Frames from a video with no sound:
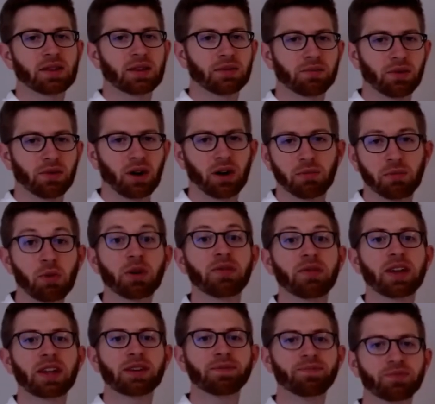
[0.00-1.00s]
are motivated
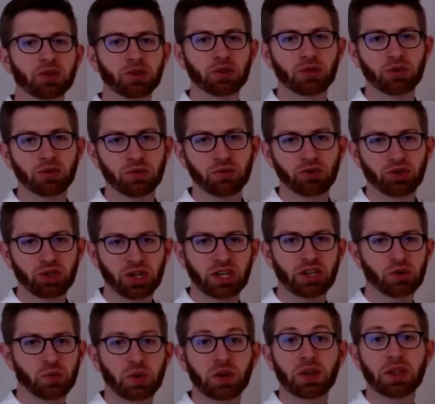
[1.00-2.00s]
to change
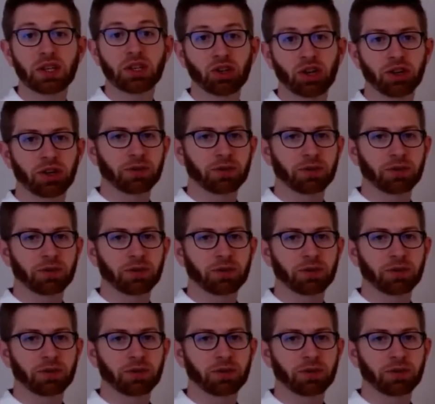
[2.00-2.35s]
with each other.